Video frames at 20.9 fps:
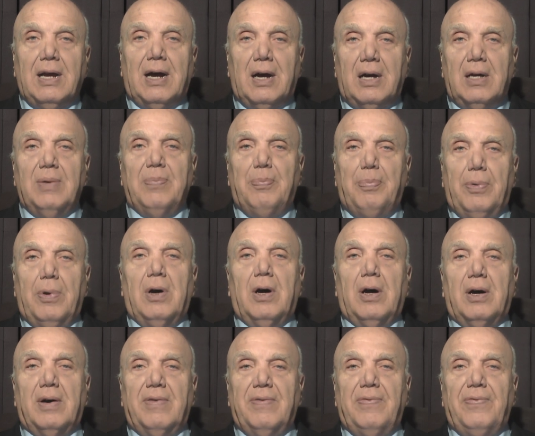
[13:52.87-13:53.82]
type
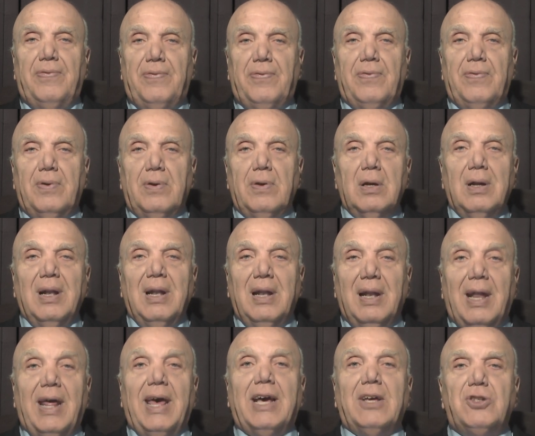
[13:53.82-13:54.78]
of
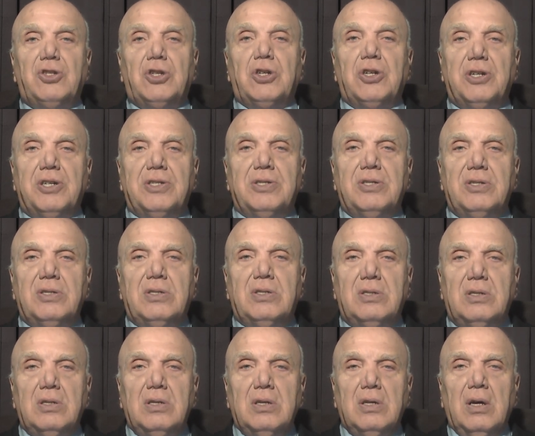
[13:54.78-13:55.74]

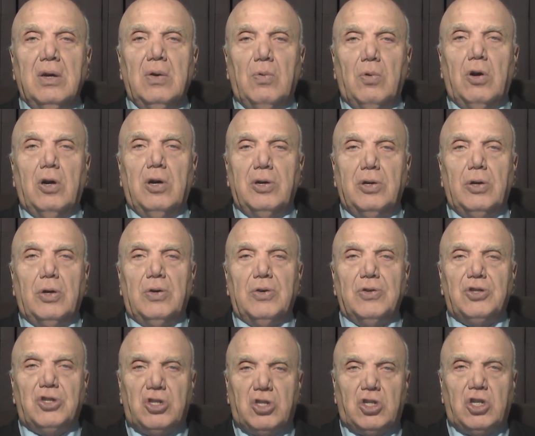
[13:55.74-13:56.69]
lectures were
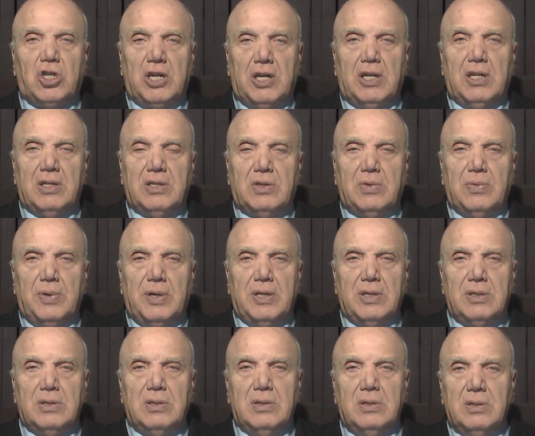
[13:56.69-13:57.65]
those
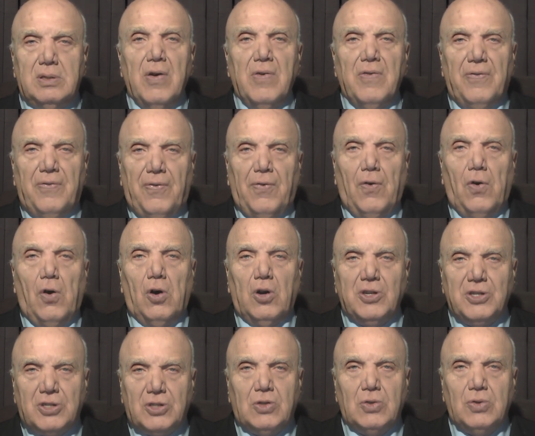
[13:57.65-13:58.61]
children
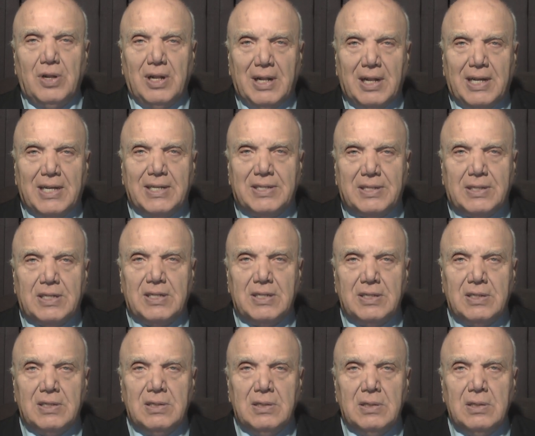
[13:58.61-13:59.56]
forced to
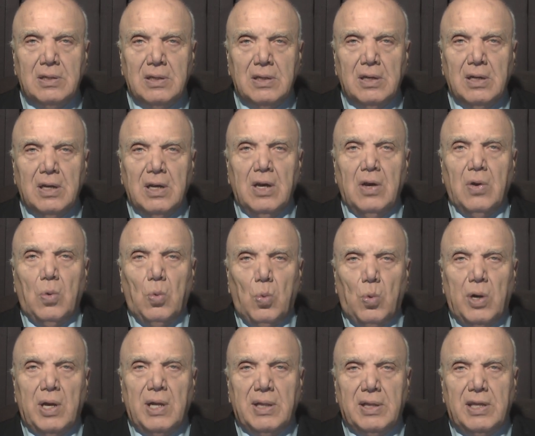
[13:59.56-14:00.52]
listen
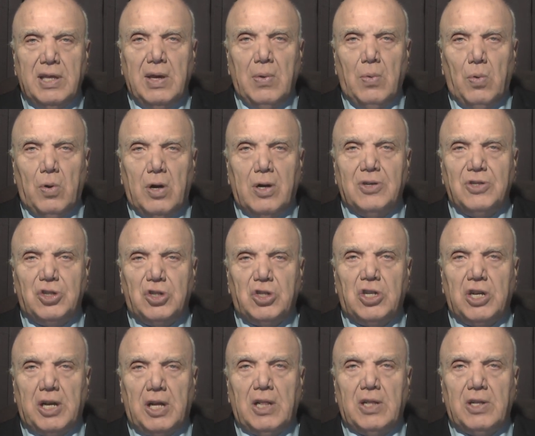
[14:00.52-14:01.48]
when they were
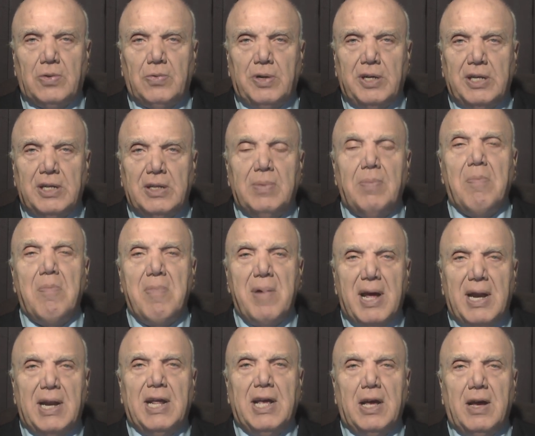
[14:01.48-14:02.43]
children,
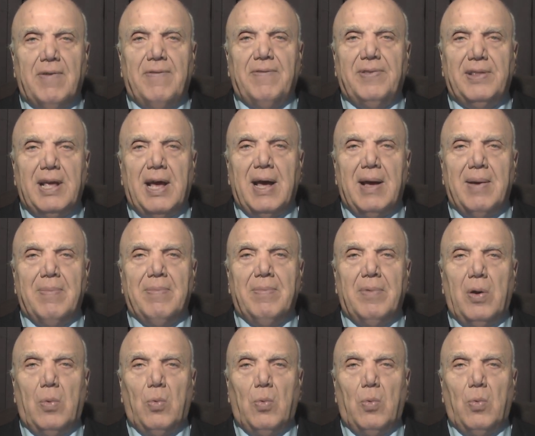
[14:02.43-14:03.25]
many of them